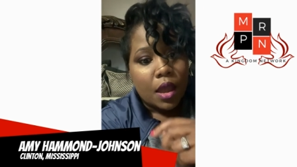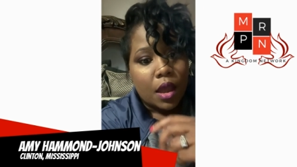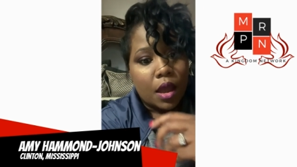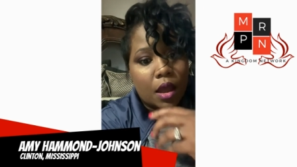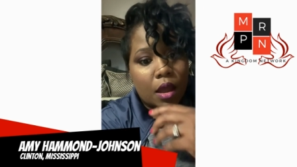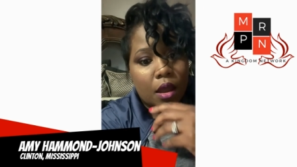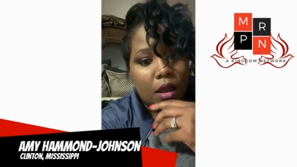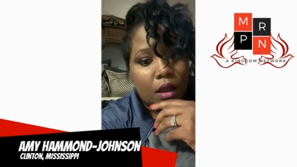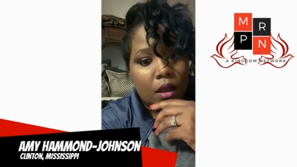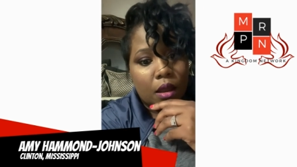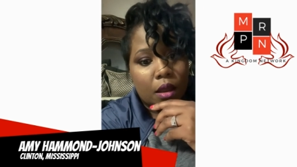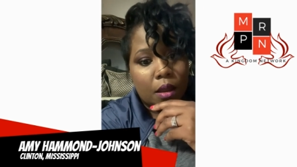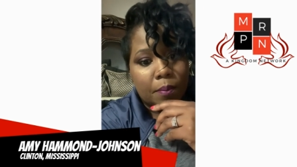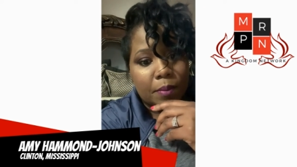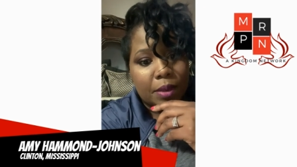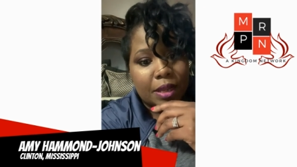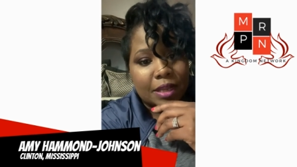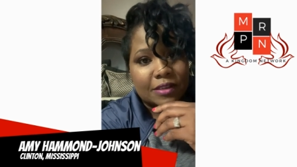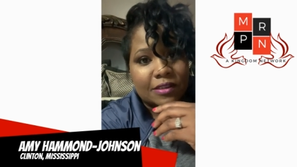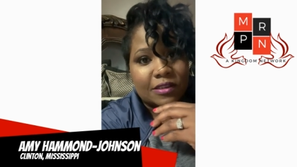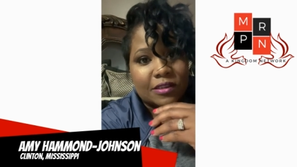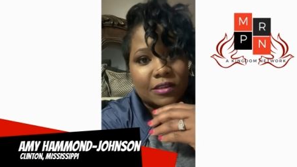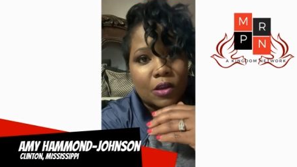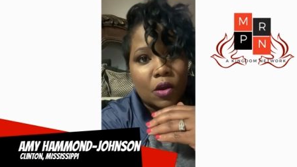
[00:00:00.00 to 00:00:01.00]
Um,
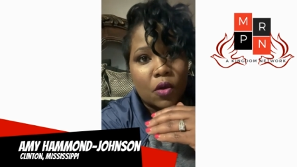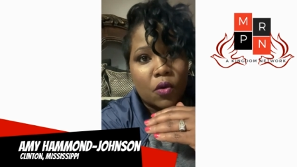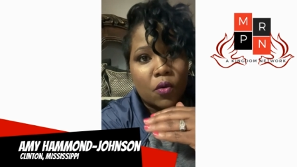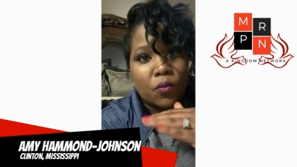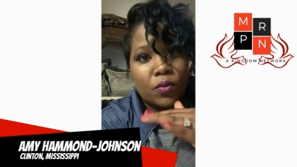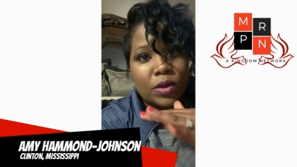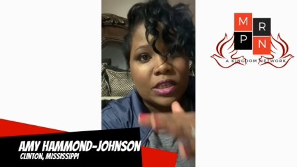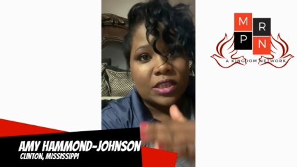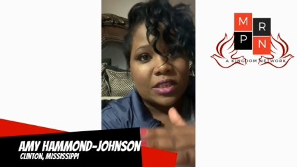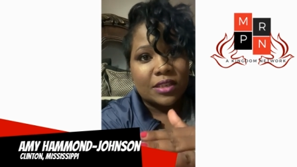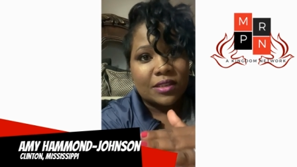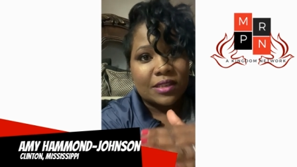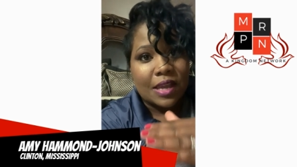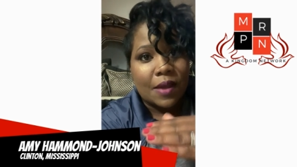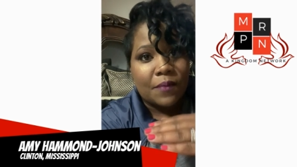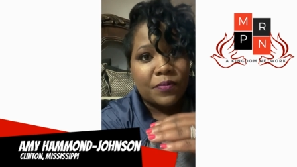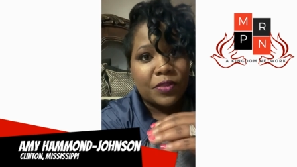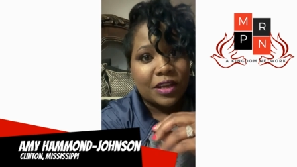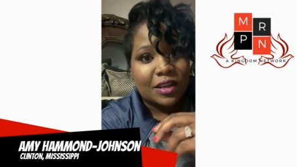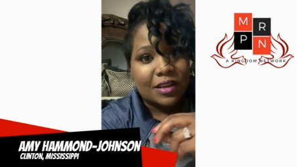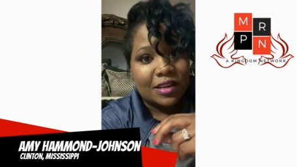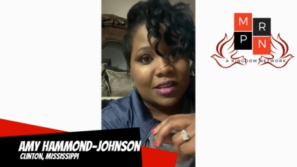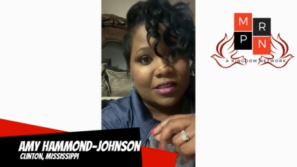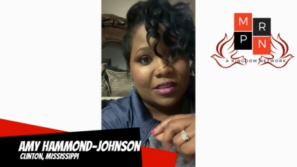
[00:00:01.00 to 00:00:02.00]
and so we just
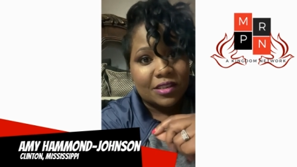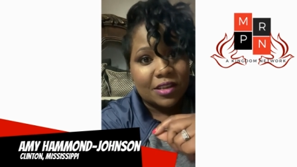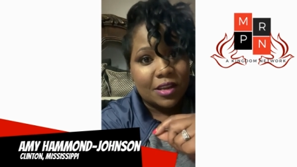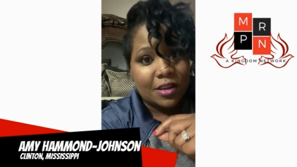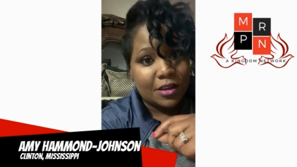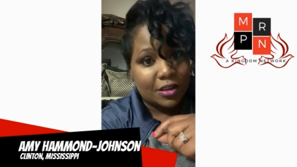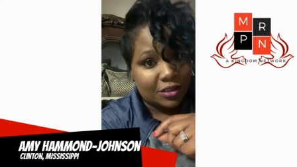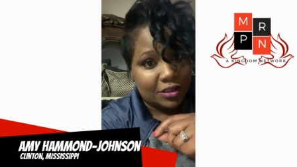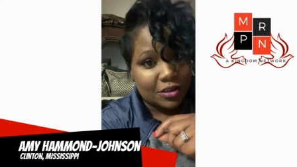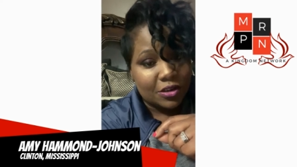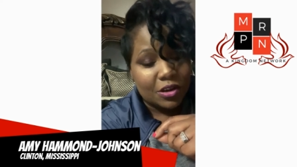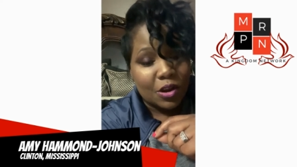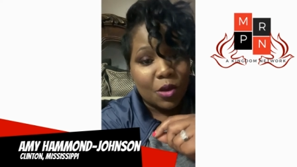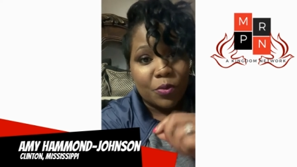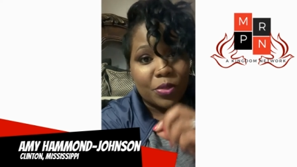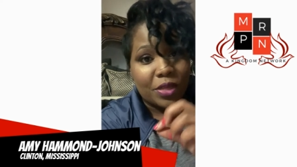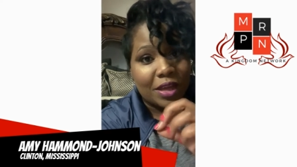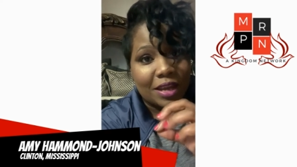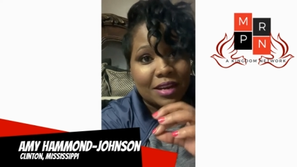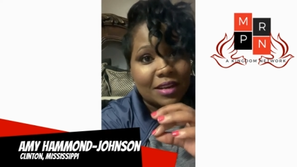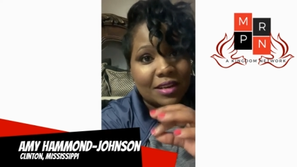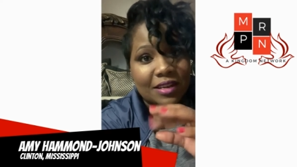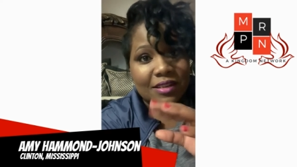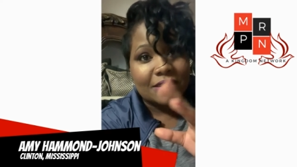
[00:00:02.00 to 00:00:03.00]
have to continue to know
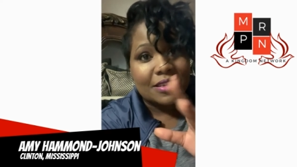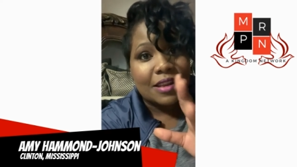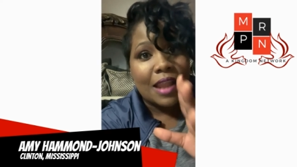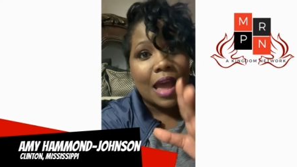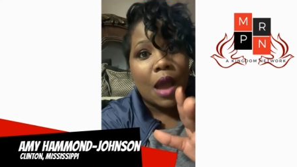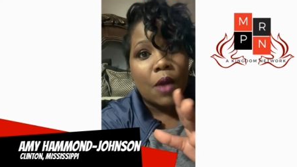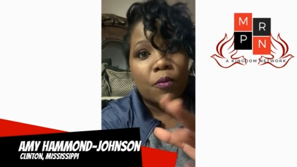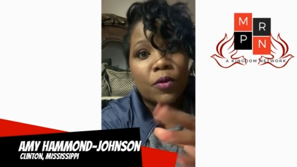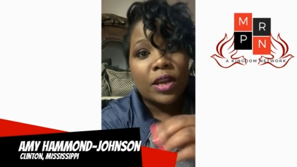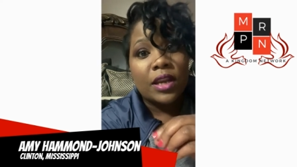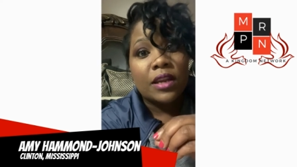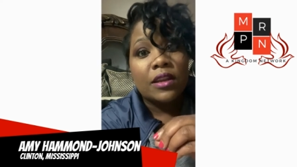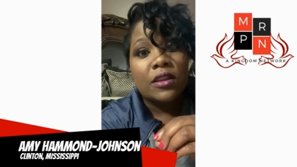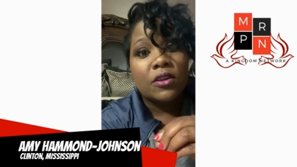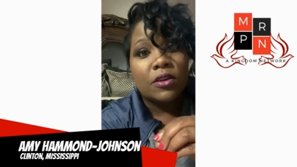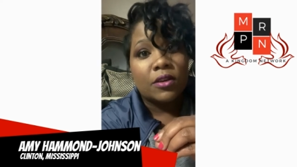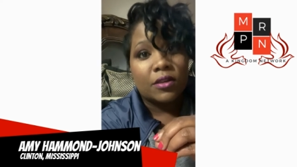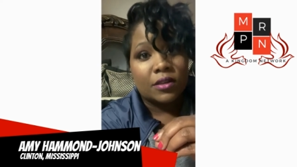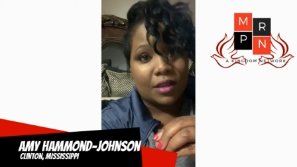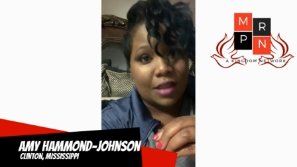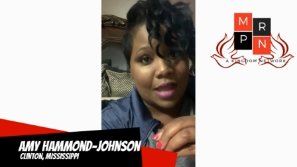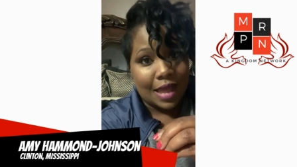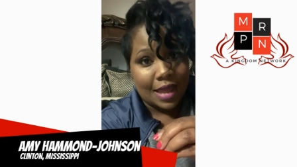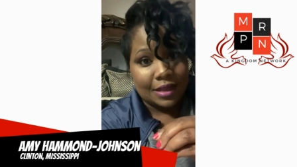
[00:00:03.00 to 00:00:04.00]
that it is not what it
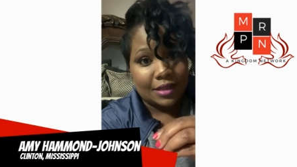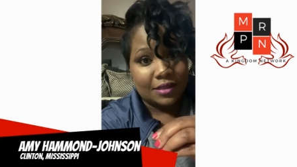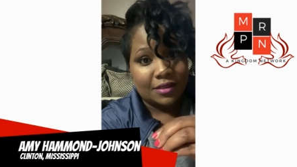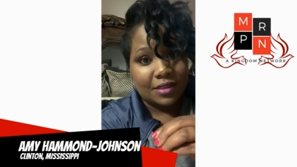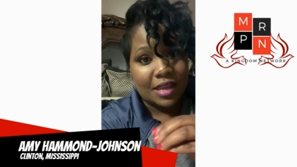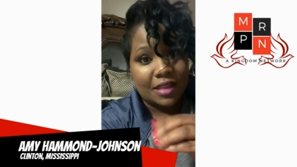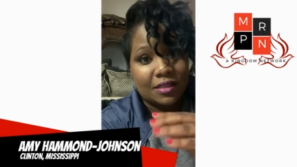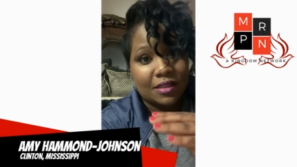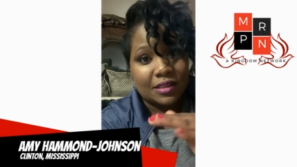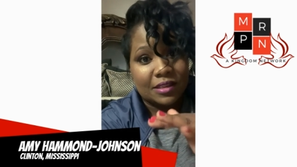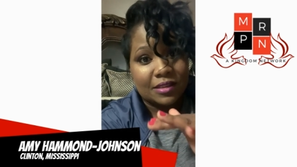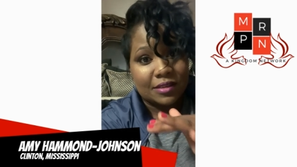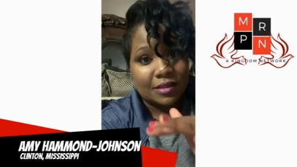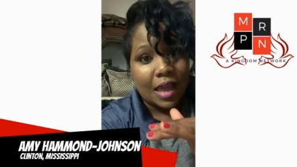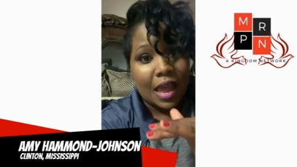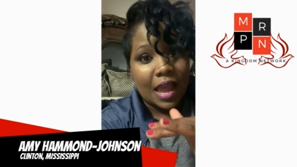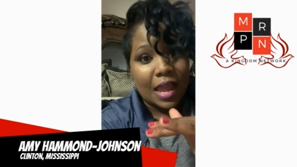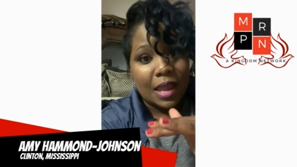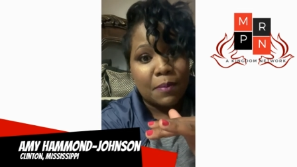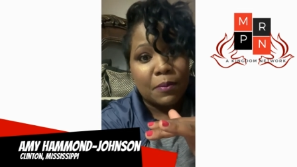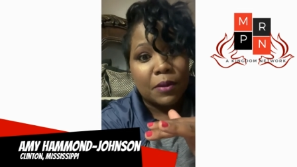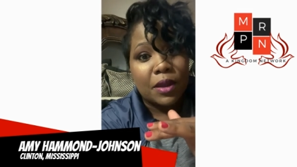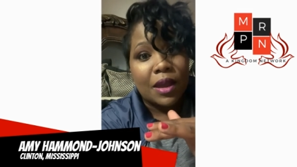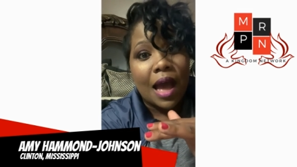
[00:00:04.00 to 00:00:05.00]
looked like, that the
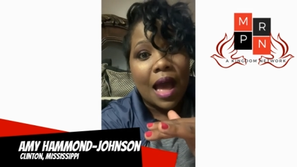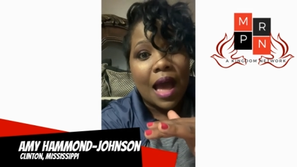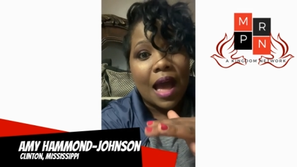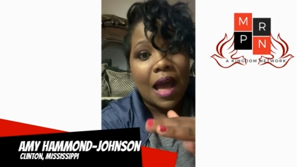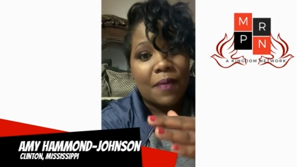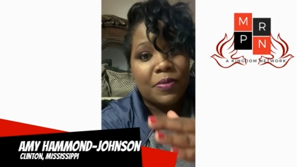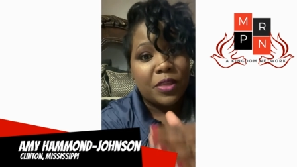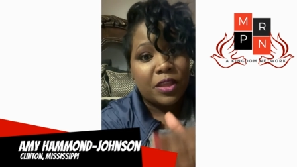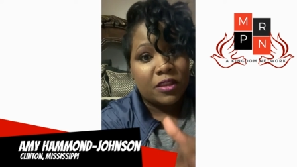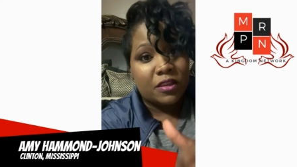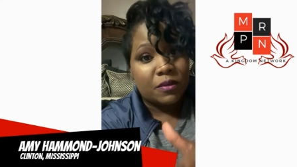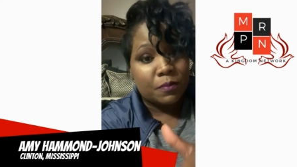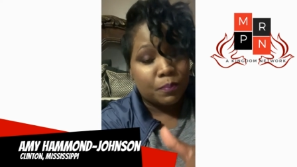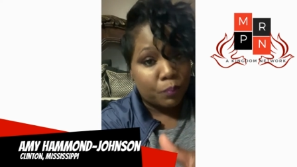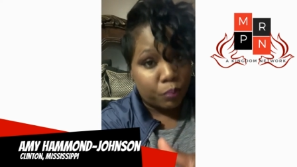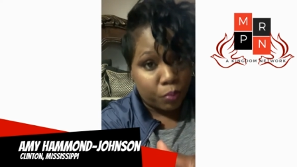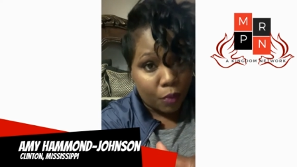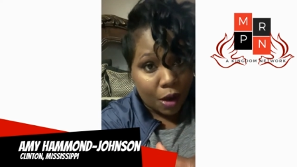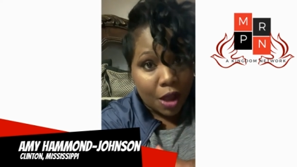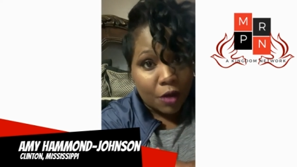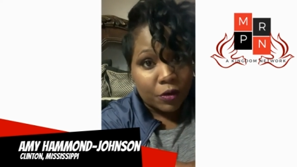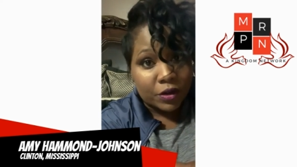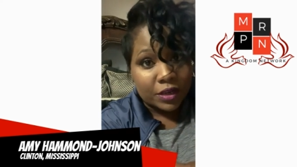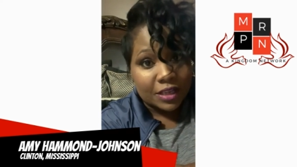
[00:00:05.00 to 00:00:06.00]
same God that's
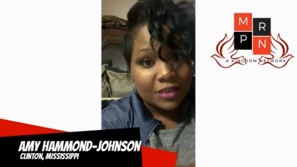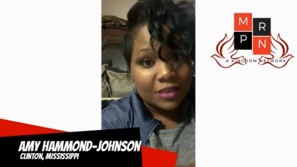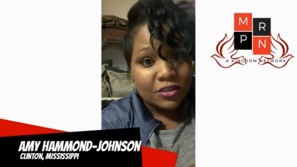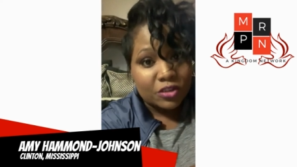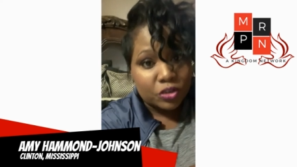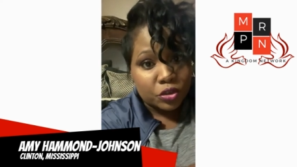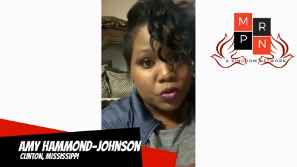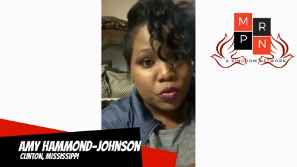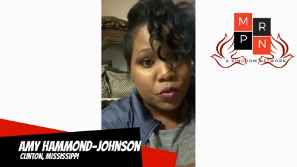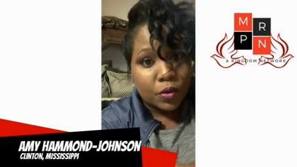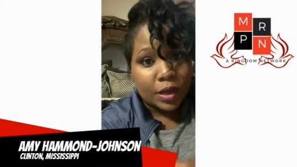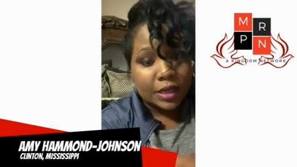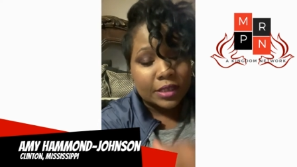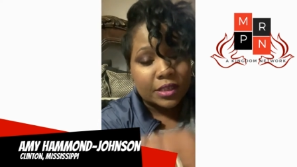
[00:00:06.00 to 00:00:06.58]
brought us to